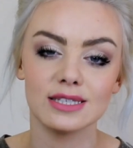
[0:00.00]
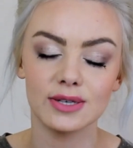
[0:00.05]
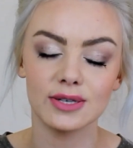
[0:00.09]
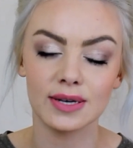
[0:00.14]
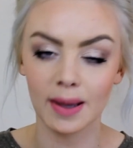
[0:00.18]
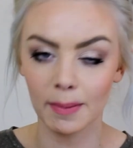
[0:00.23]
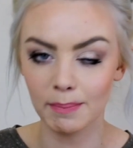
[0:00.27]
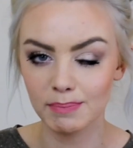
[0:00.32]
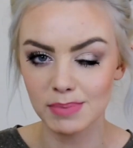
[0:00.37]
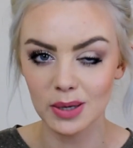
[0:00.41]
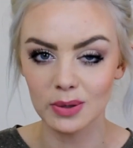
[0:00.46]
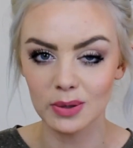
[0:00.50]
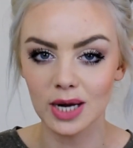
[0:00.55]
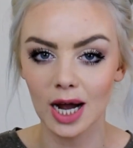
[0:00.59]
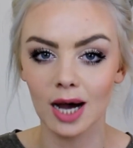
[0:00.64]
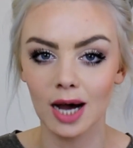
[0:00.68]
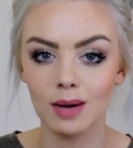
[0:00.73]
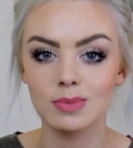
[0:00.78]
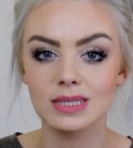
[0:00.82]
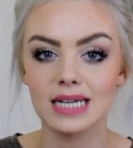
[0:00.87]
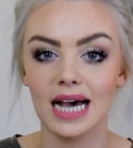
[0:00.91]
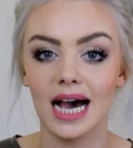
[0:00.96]
You can build it
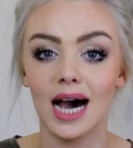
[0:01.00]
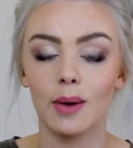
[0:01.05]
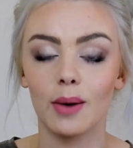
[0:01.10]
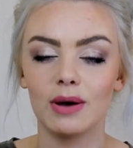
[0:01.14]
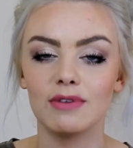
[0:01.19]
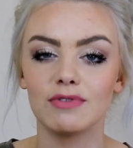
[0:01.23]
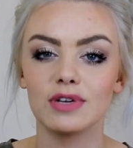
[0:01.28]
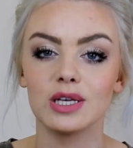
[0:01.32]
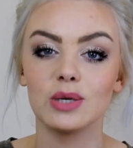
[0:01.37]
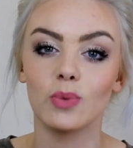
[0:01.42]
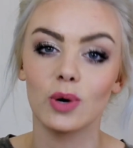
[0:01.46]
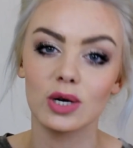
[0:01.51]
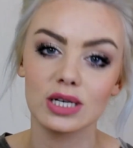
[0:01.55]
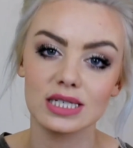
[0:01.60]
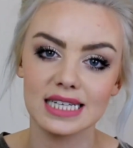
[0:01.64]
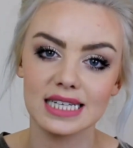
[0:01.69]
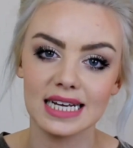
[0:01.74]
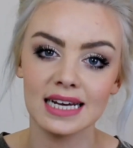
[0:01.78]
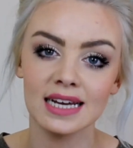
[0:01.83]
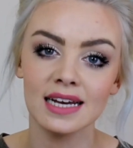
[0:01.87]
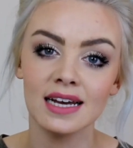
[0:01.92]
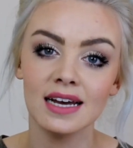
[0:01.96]
up to however you want
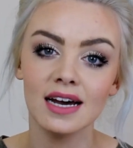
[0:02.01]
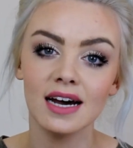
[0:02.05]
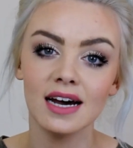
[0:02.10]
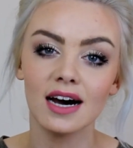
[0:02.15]
it.